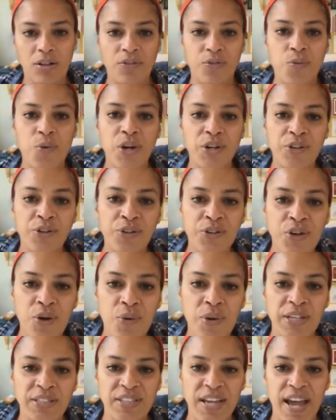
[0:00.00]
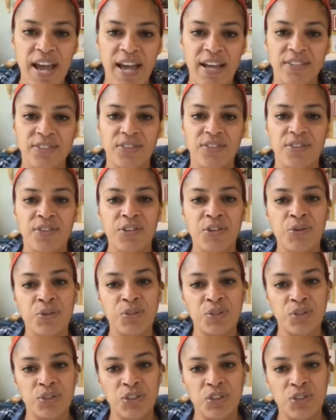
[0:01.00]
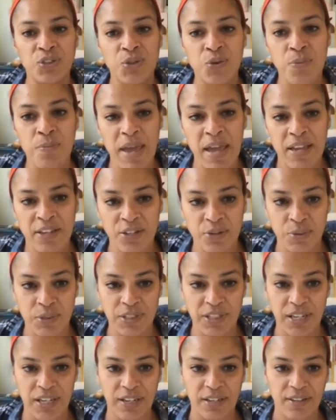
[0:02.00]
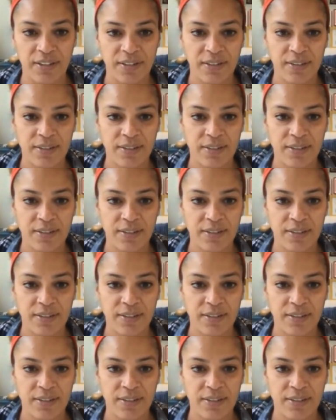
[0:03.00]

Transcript: of what you're going to ask the user to do manually?